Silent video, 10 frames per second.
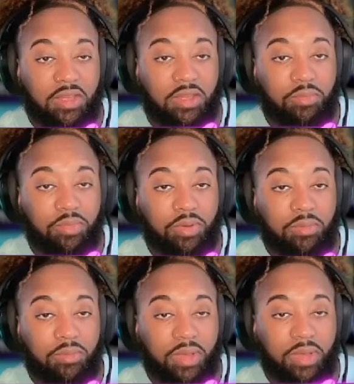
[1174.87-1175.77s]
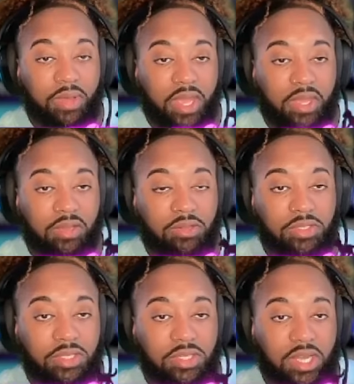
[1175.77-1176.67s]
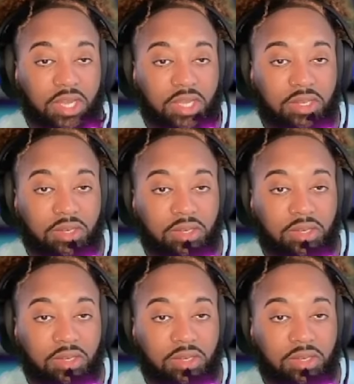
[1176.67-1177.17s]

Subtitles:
Pull it back to the side.